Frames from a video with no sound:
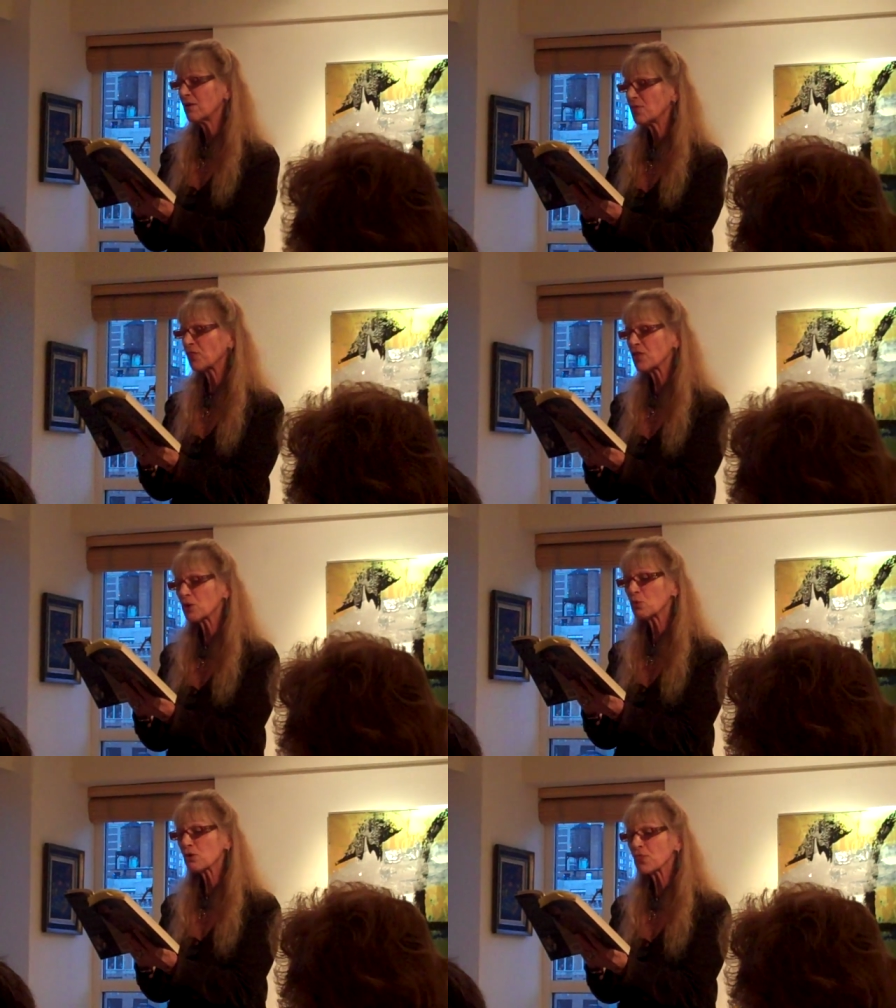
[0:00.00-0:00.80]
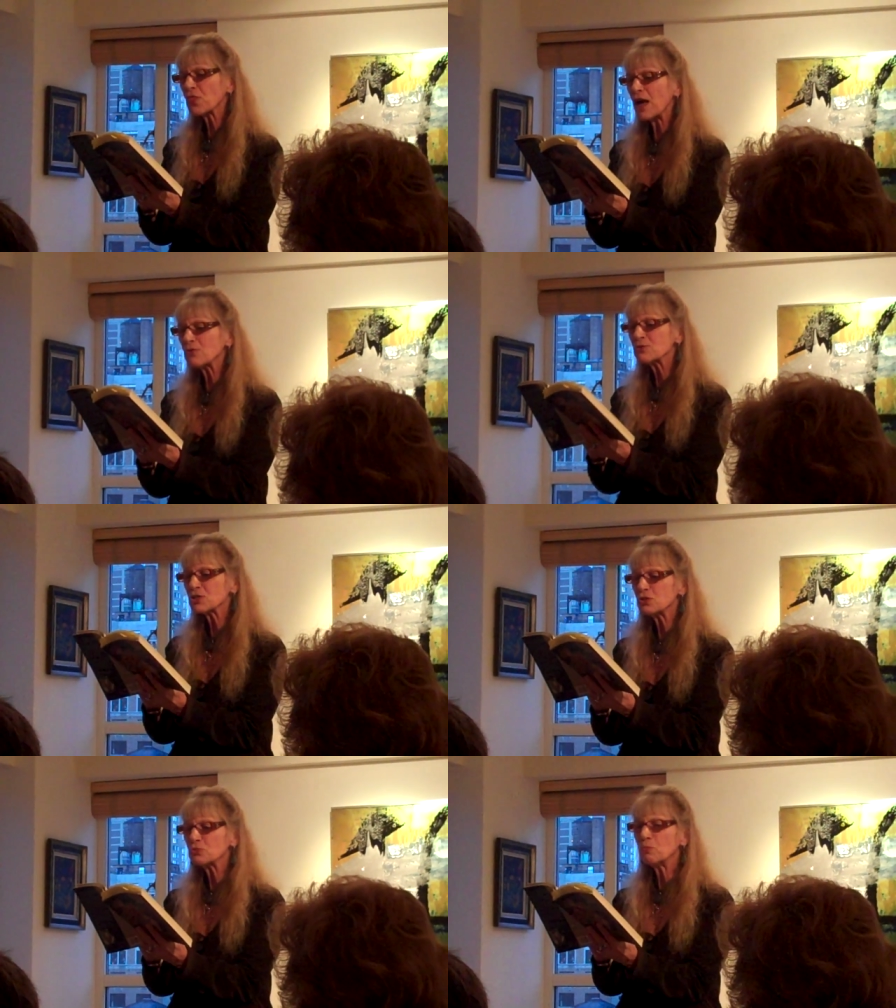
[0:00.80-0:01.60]
that there were
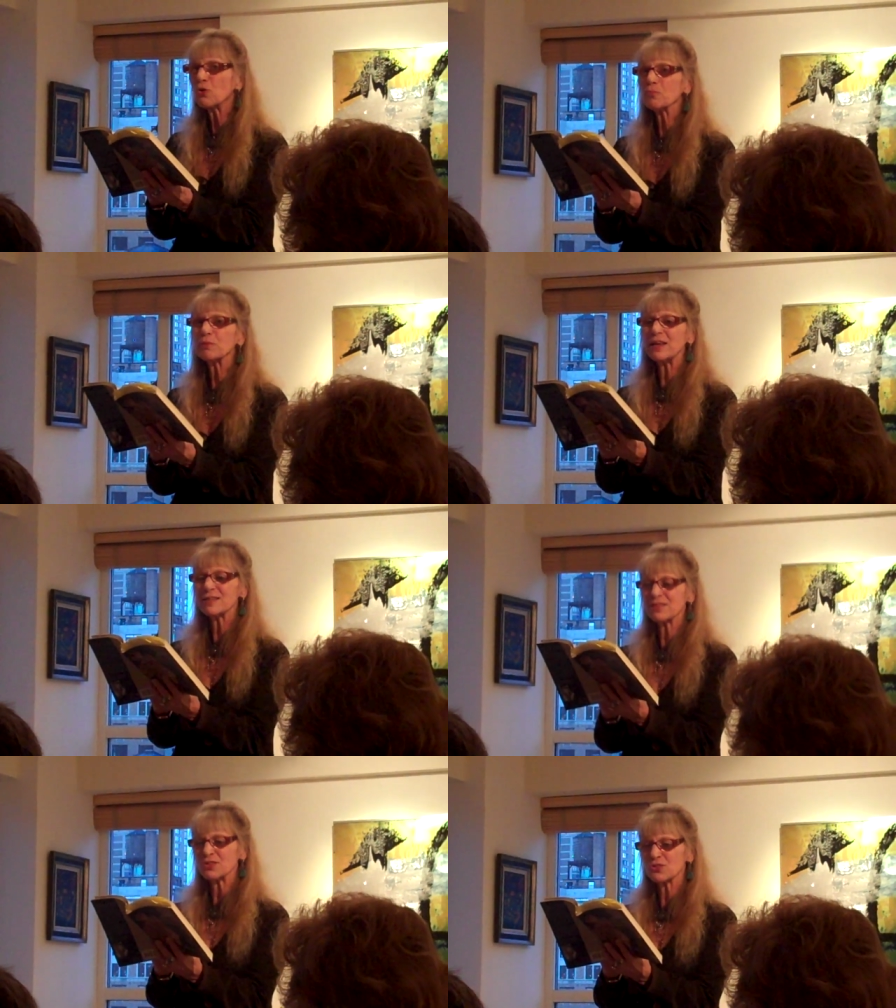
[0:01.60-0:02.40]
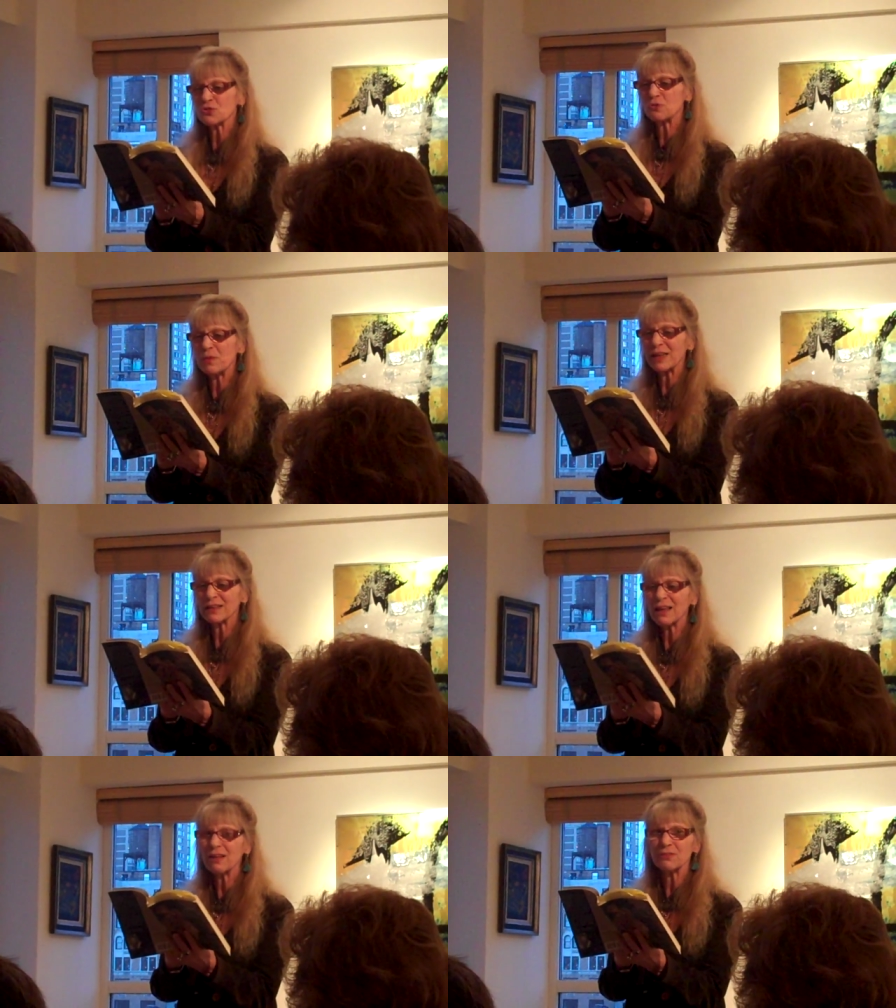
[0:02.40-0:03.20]
1,000 more places to
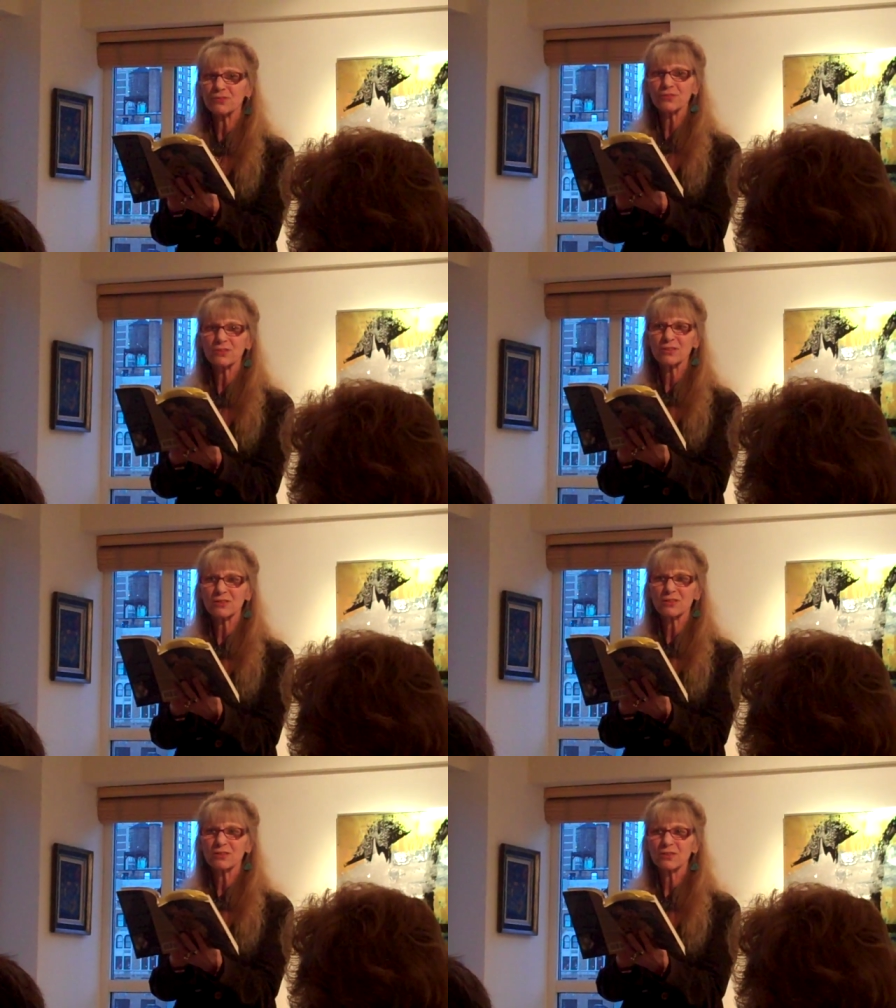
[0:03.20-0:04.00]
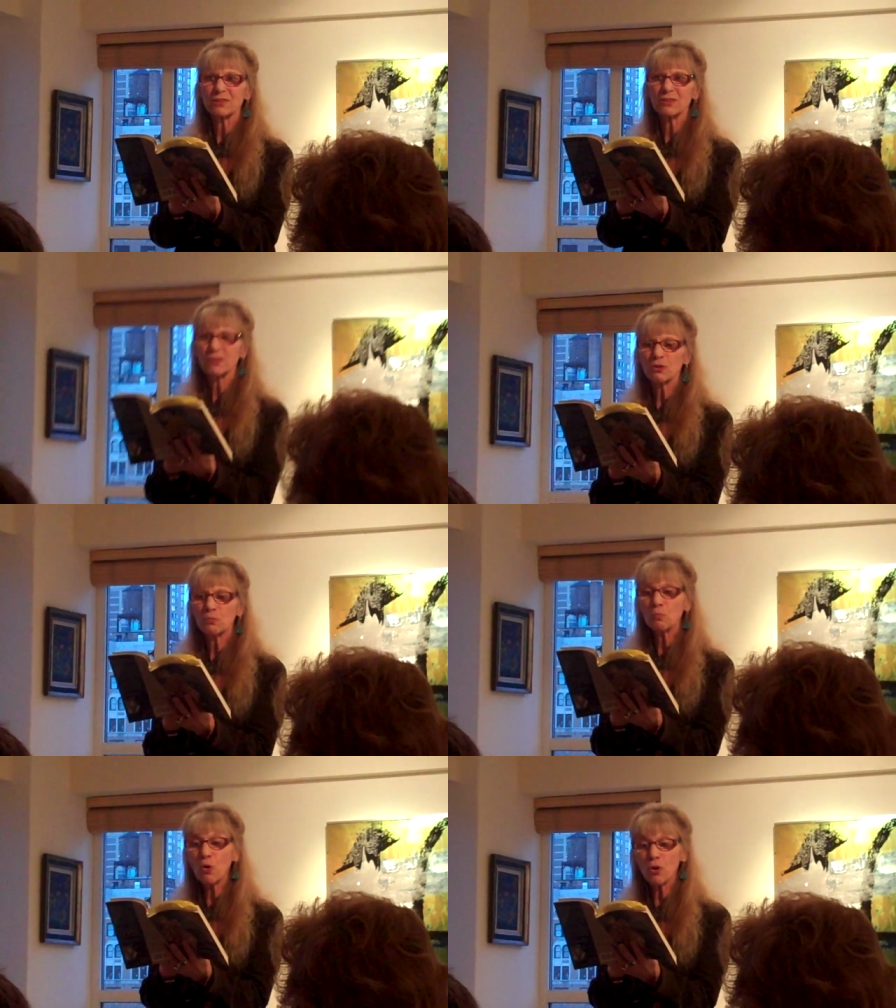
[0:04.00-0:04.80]
make love,
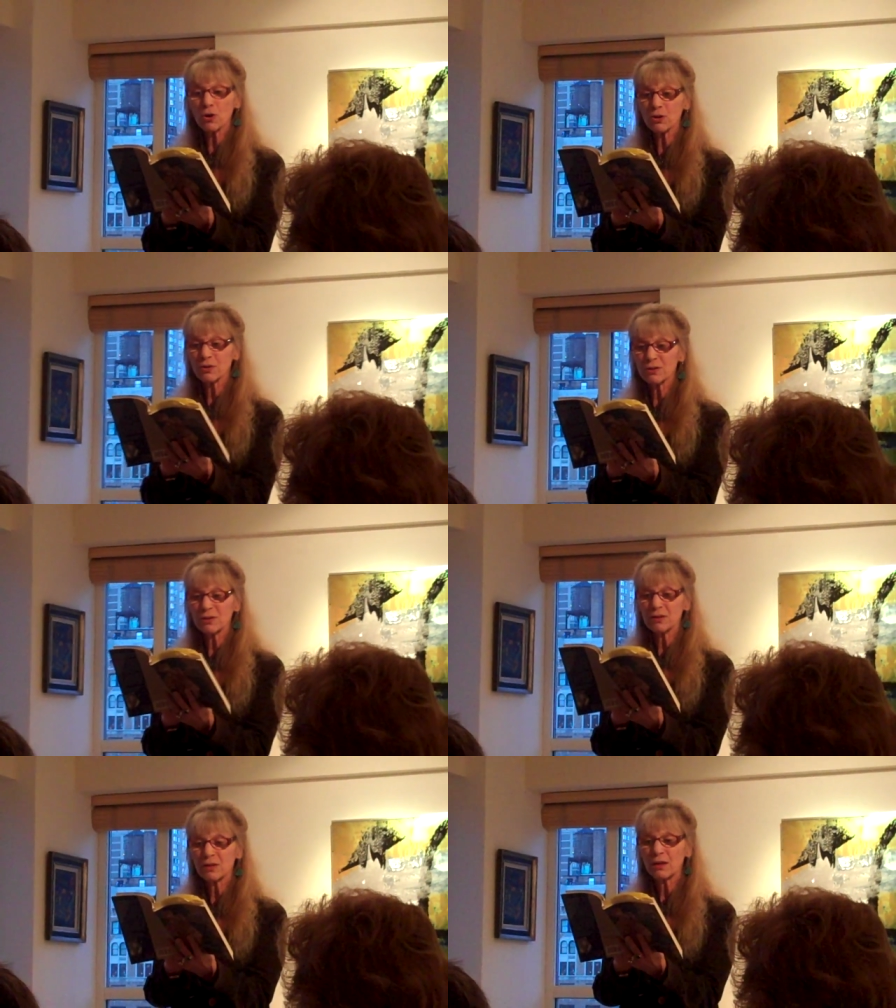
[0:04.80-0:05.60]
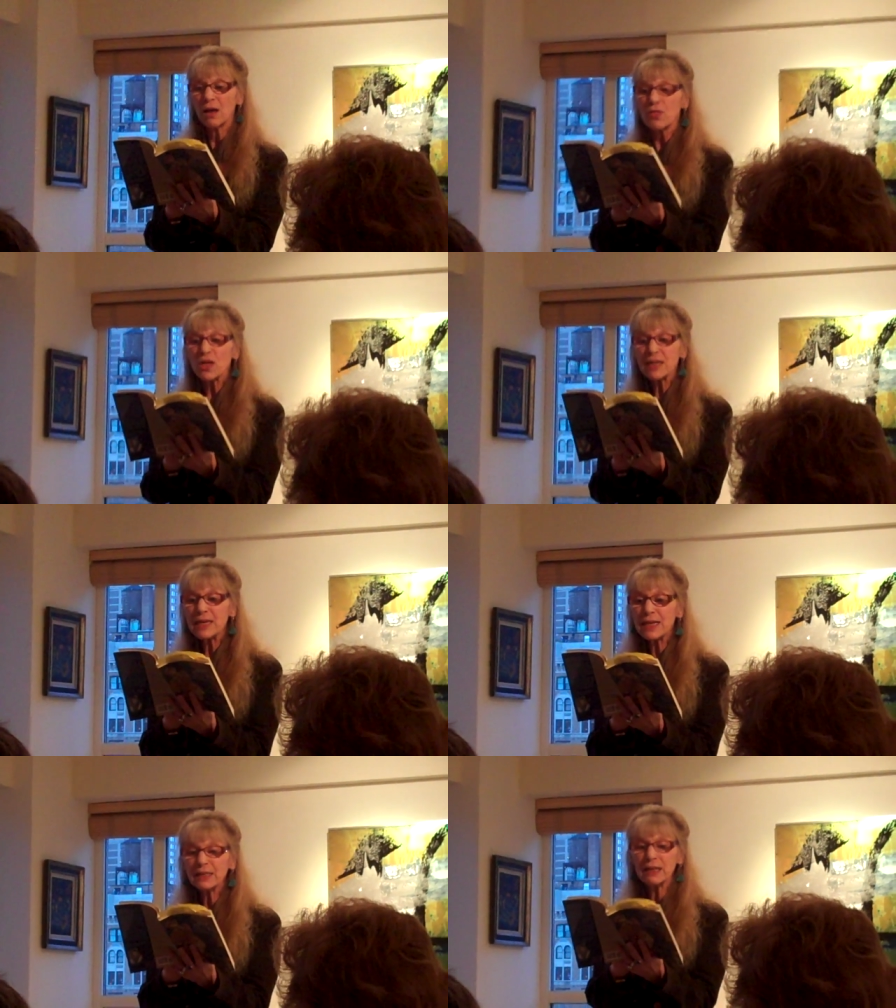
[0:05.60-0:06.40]
more, that
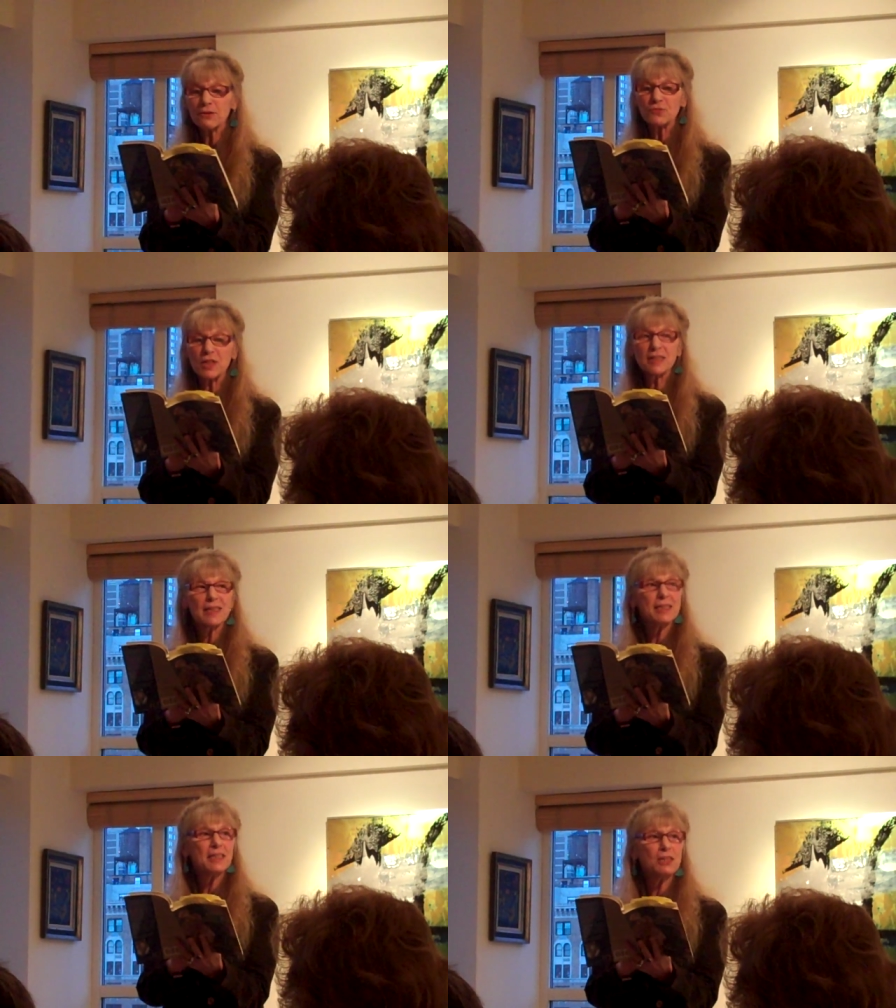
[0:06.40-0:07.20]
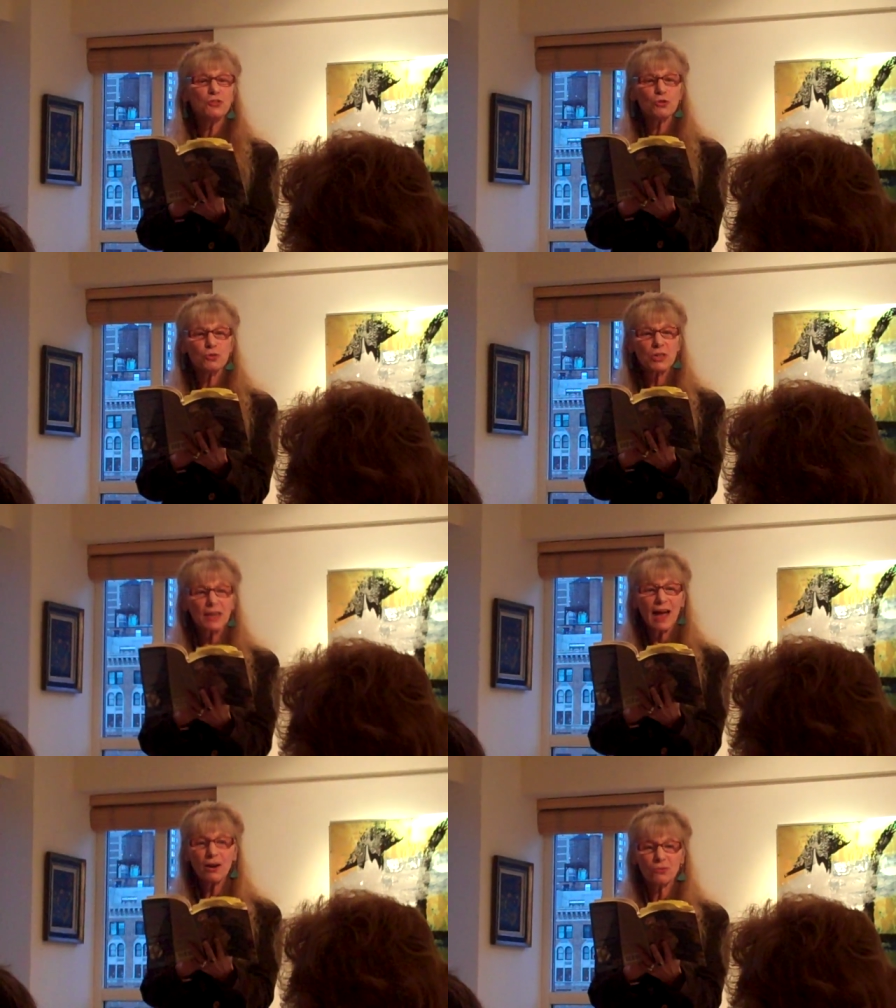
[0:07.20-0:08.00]
he lived and continued to
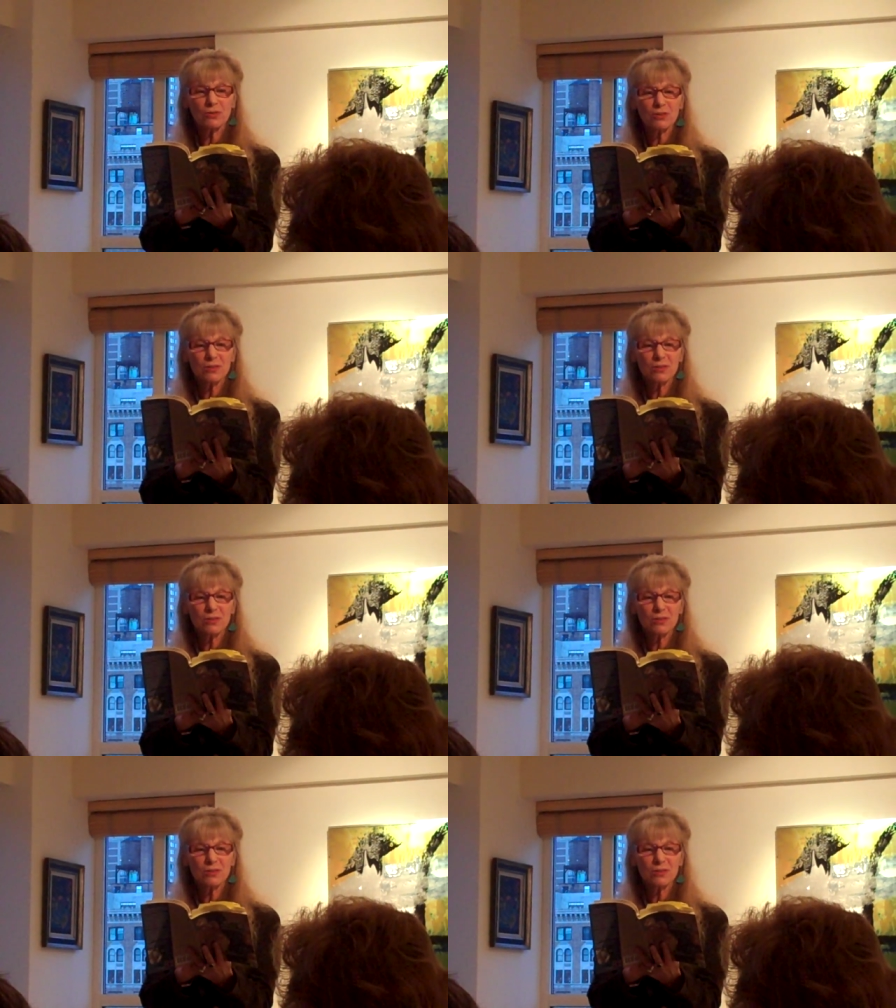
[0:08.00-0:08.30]
count,